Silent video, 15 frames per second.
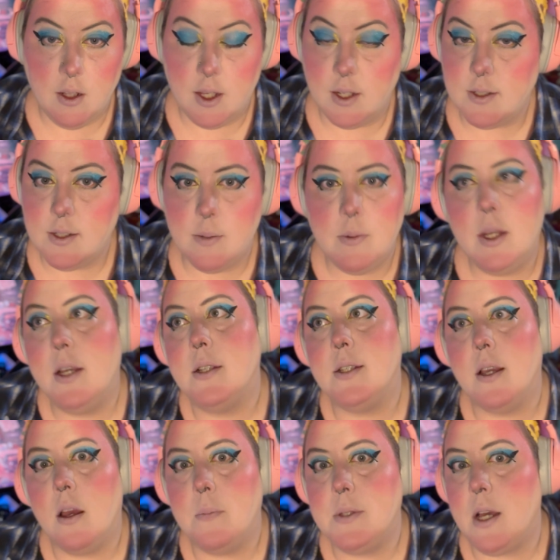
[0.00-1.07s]
Like some days
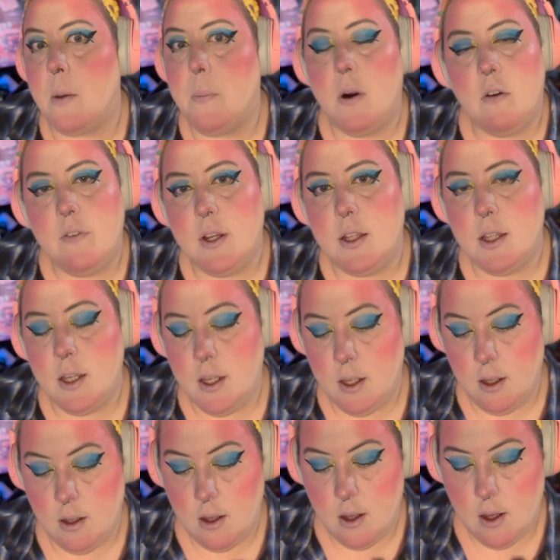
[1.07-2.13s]
it comes out
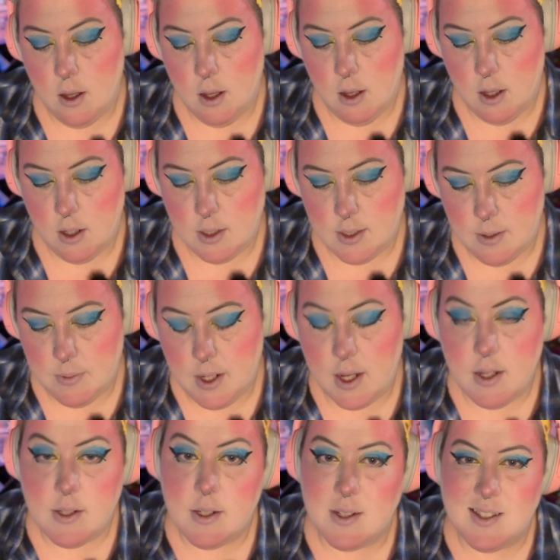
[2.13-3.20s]
perfectly. Some
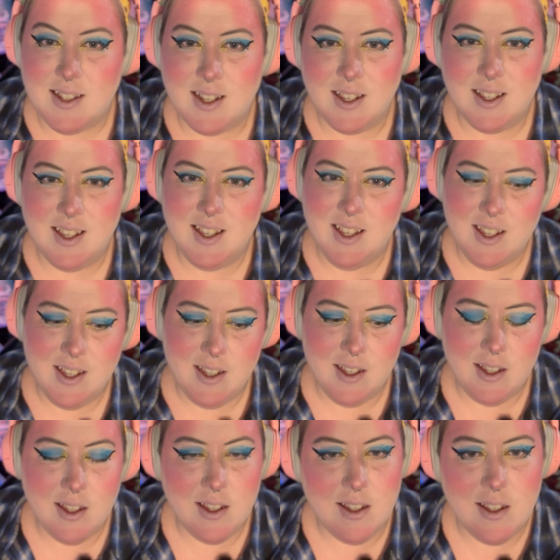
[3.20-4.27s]
days it's like,
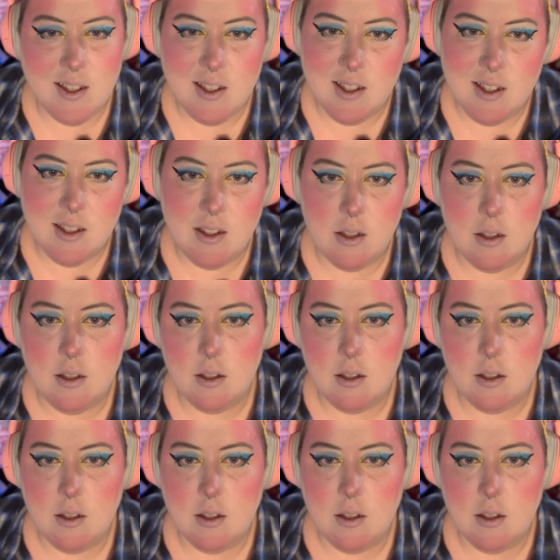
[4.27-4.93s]
eh.